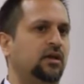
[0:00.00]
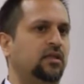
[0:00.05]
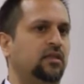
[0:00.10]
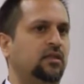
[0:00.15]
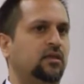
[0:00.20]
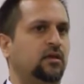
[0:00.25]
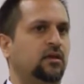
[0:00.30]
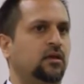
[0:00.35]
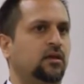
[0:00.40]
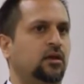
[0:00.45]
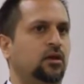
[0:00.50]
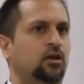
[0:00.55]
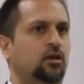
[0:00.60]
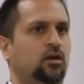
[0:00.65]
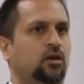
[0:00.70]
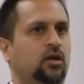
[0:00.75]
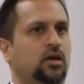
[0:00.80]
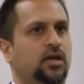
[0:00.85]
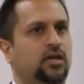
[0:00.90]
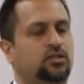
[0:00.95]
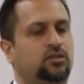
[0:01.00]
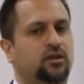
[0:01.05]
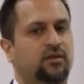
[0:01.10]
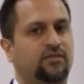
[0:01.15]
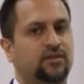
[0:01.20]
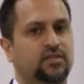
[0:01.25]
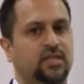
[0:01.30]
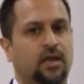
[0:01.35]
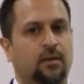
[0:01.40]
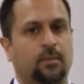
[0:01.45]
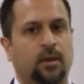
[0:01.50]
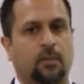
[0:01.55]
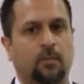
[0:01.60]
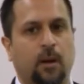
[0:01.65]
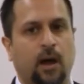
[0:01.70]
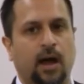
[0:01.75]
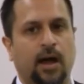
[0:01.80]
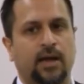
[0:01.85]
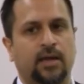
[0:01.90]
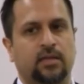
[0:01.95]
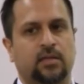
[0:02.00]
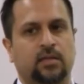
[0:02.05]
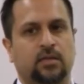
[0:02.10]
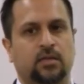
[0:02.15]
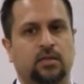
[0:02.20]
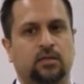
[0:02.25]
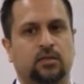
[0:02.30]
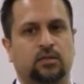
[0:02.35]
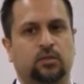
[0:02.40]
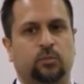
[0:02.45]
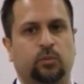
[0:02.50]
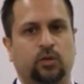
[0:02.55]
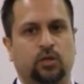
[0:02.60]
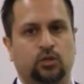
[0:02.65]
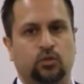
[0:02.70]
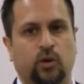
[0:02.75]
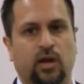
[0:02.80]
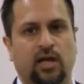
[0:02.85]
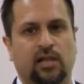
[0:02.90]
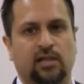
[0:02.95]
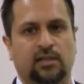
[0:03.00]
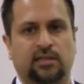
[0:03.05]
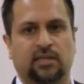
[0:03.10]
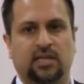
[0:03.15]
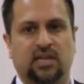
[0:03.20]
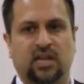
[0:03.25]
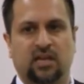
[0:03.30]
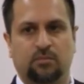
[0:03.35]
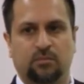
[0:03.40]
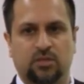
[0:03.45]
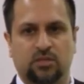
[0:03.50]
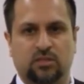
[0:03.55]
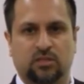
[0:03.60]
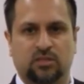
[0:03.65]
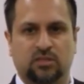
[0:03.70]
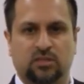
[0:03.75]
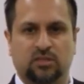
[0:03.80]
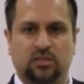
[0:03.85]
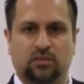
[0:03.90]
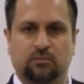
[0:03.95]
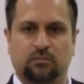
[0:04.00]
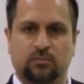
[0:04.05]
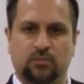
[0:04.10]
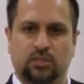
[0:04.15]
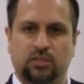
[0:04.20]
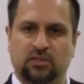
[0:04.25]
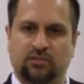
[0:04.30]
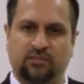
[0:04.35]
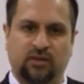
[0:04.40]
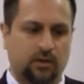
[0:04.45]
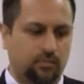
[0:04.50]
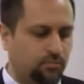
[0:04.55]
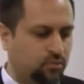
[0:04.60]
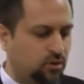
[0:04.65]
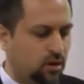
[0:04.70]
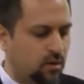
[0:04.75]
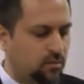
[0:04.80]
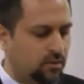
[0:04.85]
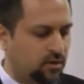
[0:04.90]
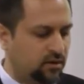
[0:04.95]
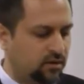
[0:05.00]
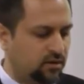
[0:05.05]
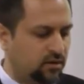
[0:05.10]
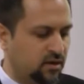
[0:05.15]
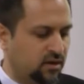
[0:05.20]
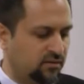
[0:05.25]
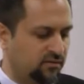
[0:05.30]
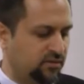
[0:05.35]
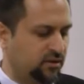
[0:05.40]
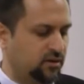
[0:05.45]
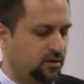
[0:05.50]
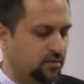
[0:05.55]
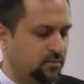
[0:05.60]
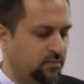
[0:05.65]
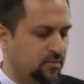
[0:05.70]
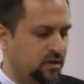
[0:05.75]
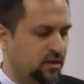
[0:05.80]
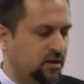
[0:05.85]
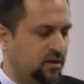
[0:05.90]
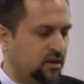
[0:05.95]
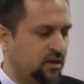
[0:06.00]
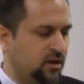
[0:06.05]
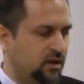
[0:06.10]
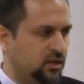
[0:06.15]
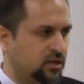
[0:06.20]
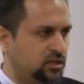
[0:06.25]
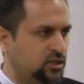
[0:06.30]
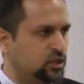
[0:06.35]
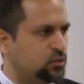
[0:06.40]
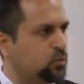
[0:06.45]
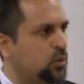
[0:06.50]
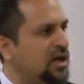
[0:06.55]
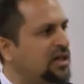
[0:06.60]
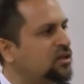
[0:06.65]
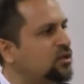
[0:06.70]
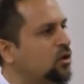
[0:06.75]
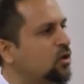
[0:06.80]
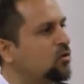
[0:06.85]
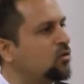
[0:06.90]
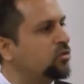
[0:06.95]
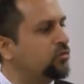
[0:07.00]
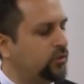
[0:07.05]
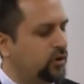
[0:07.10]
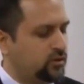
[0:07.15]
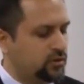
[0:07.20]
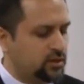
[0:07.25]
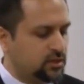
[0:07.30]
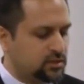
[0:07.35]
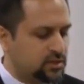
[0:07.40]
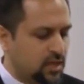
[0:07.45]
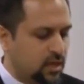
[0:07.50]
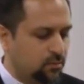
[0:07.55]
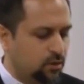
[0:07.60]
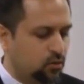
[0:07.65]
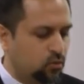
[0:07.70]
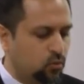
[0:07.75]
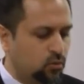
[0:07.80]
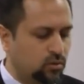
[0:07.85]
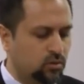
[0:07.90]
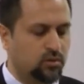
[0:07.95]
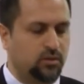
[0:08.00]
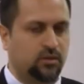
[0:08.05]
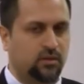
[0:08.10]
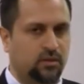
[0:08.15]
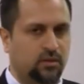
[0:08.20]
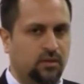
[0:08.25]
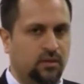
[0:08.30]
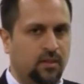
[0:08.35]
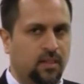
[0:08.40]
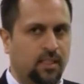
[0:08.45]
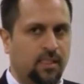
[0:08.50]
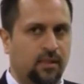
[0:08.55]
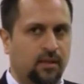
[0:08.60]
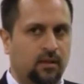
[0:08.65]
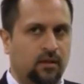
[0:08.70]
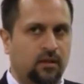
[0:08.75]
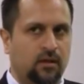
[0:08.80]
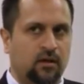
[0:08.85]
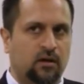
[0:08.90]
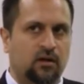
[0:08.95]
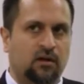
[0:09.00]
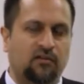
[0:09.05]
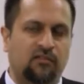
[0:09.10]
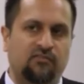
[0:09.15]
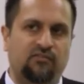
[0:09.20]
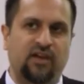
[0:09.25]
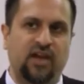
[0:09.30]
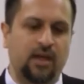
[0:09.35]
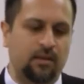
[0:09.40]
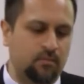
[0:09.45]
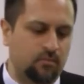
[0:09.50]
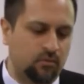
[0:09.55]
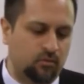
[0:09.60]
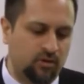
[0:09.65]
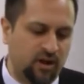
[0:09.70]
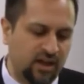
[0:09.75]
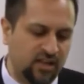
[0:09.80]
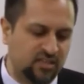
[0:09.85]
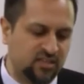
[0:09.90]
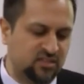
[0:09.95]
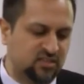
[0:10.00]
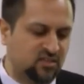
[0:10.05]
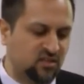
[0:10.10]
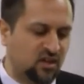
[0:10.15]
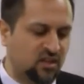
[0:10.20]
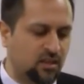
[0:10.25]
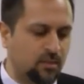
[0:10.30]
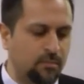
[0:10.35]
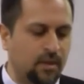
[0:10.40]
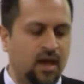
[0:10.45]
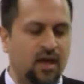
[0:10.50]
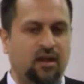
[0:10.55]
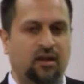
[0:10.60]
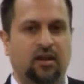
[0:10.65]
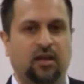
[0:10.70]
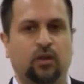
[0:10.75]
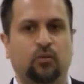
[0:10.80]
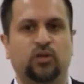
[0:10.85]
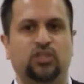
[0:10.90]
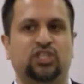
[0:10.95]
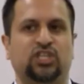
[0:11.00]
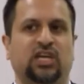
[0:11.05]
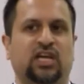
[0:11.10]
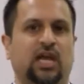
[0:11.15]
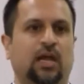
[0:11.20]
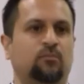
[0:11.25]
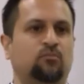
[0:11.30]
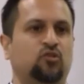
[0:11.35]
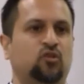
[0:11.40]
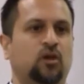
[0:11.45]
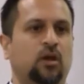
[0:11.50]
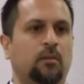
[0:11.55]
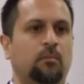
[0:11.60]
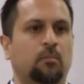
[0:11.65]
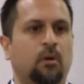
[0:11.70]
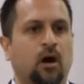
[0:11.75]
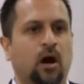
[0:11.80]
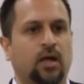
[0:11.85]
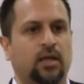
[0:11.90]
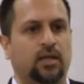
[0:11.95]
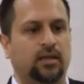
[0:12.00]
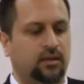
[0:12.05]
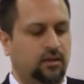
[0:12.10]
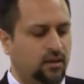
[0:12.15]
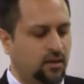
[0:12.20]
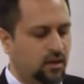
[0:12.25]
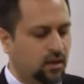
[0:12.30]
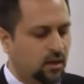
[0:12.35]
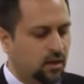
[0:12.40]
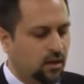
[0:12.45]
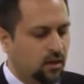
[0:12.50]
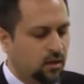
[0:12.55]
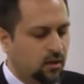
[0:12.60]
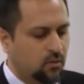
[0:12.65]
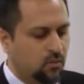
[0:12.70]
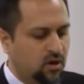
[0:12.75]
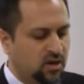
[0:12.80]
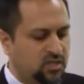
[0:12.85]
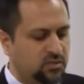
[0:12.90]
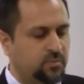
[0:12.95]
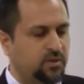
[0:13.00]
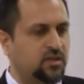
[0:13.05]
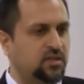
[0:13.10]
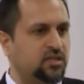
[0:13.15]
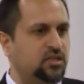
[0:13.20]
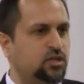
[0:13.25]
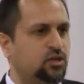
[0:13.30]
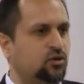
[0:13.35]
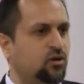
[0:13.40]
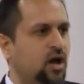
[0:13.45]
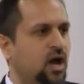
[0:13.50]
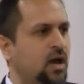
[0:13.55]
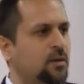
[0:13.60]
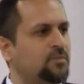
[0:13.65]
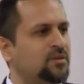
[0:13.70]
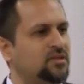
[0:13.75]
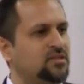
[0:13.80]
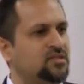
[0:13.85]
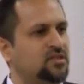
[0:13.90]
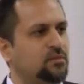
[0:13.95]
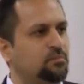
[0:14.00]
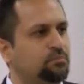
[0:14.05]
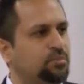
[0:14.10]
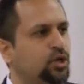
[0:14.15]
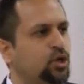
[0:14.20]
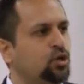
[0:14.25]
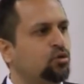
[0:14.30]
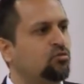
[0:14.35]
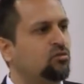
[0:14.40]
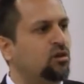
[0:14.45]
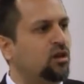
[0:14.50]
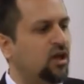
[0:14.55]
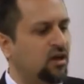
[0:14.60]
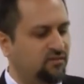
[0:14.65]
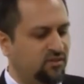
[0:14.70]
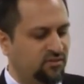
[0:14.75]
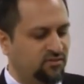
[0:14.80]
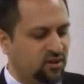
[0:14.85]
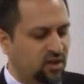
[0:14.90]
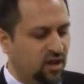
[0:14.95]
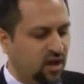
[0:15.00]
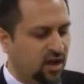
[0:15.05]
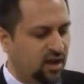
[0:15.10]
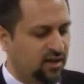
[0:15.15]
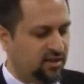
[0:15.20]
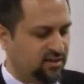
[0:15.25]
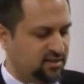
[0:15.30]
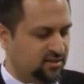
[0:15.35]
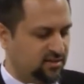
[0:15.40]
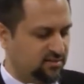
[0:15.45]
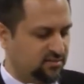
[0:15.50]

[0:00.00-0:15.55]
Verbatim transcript: in the history of Islamic piety, spirituality, and mysticism. She's a very prominent figure. She's well known throughout the Islamic world. Her fame rests on the manner in which she came to embody what has been described as the pure love of God,